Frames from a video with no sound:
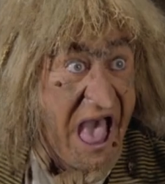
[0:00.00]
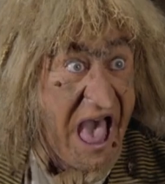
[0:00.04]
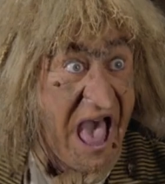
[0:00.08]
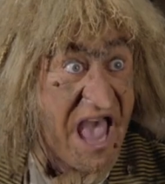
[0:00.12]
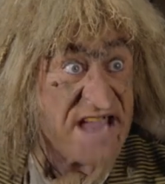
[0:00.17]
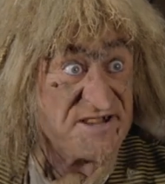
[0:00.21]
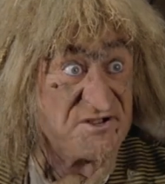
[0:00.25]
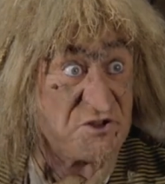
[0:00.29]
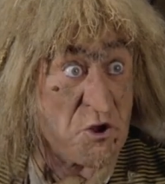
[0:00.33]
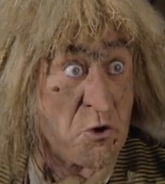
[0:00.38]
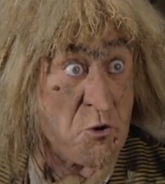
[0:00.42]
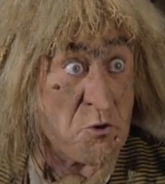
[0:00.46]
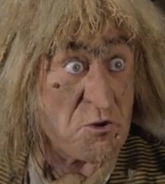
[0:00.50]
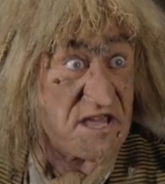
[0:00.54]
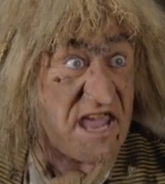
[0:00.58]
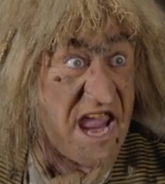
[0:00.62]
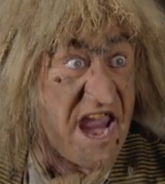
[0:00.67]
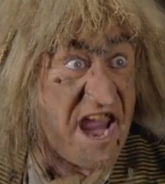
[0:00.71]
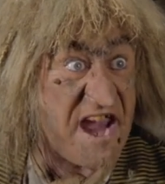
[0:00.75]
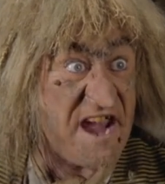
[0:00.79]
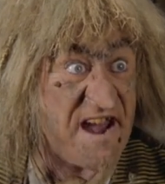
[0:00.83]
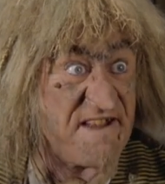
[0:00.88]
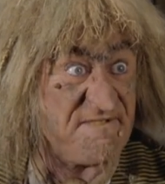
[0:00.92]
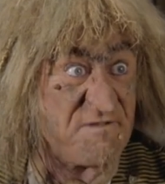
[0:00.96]
I don't
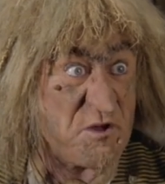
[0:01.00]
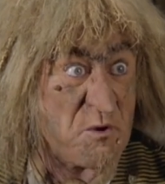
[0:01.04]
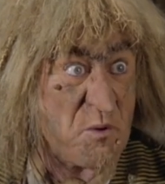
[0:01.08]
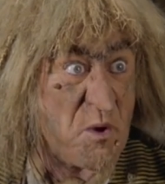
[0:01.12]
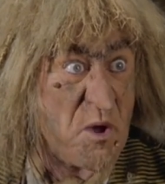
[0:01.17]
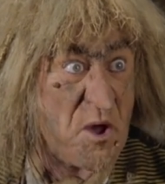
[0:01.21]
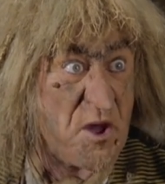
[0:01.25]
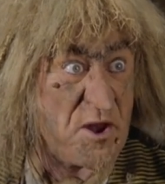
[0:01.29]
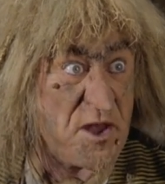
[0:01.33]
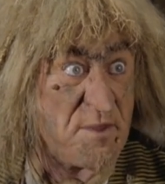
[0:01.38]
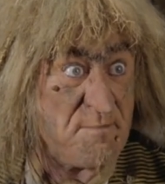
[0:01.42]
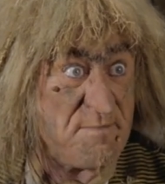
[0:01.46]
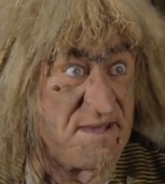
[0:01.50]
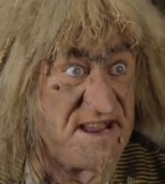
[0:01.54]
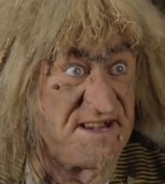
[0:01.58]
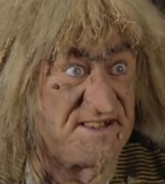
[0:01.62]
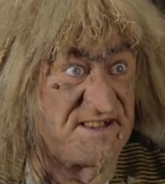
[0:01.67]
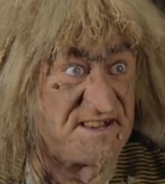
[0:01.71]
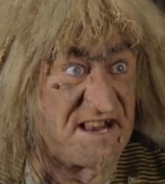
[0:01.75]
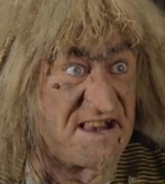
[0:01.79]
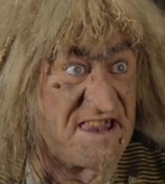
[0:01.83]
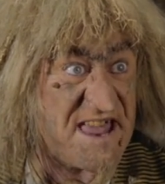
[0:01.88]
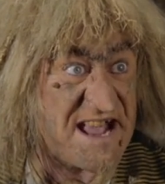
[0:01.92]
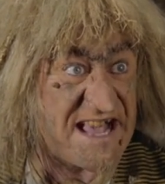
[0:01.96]
care if you order me
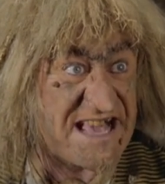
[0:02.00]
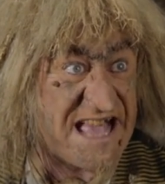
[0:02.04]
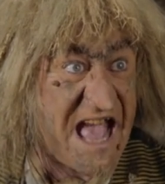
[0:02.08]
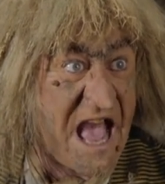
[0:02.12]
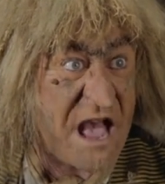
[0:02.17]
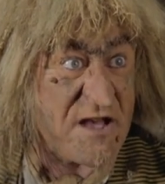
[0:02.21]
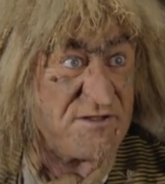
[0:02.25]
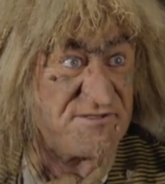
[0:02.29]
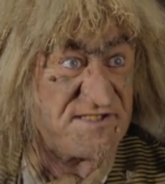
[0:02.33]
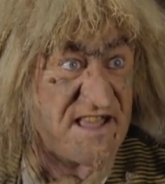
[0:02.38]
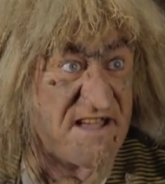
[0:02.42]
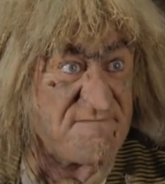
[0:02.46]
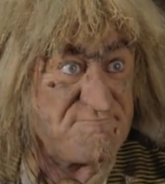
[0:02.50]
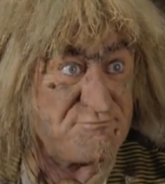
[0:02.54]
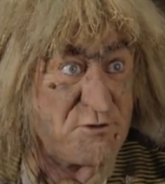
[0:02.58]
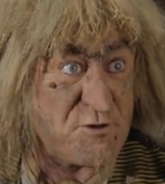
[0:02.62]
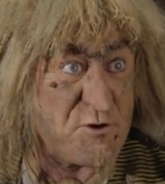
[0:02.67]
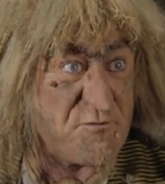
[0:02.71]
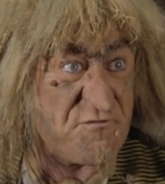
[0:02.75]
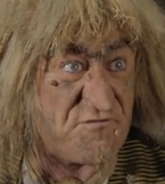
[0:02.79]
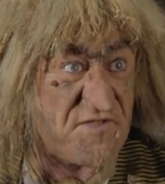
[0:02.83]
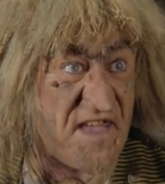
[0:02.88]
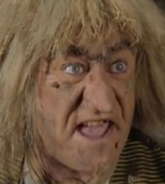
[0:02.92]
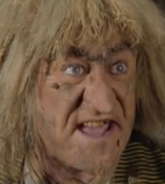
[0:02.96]
till the cows have
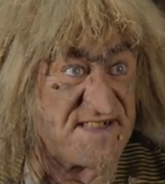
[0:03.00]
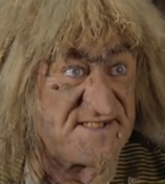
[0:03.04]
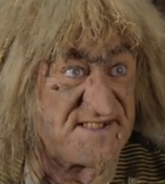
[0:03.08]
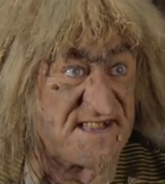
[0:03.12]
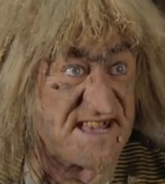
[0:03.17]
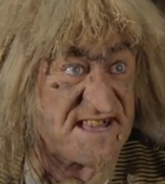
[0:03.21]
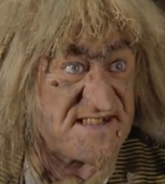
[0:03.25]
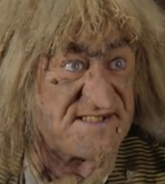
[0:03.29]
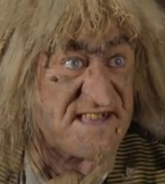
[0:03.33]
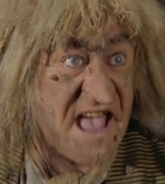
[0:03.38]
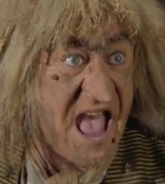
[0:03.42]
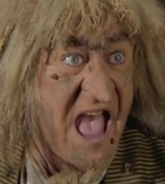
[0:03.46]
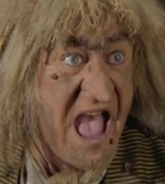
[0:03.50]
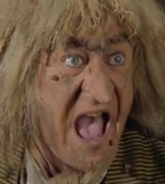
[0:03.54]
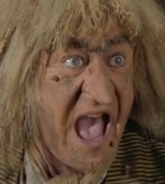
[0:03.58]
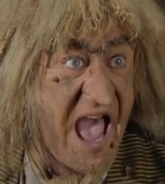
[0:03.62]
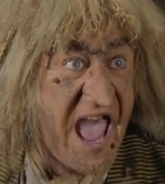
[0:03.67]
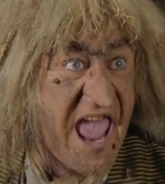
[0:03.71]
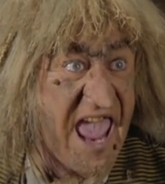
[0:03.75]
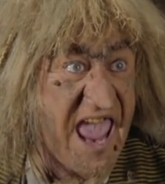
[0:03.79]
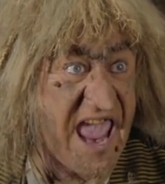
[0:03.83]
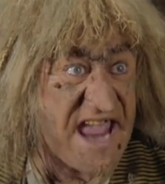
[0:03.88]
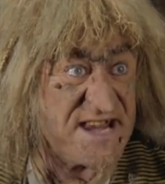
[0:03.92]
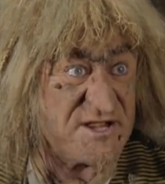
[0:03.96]
blue faces.
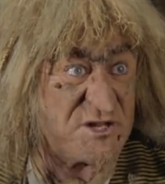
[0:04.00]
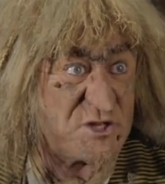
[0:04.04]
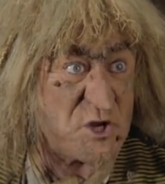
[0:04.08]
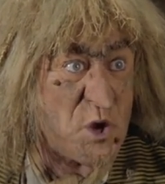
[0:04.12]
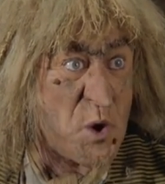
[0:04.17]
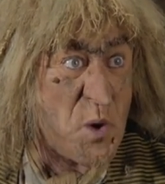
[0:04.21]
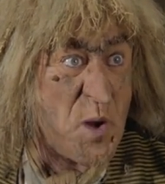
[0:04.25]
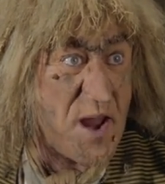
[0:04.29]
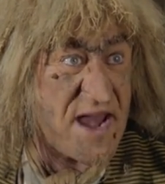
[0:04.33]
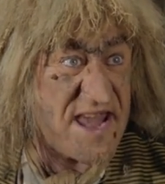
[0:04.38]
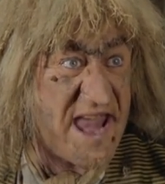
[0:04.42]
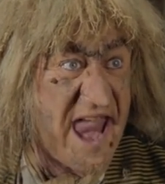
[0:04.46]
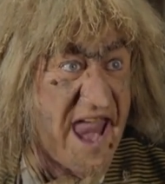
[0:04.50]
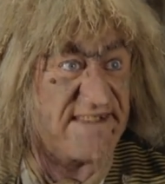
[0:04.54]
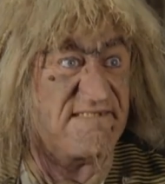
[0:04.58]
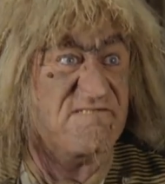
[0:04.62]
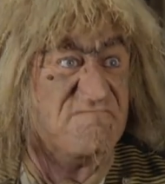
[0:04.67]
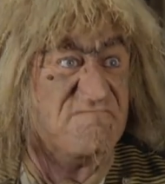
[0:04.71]
I ain't doing it.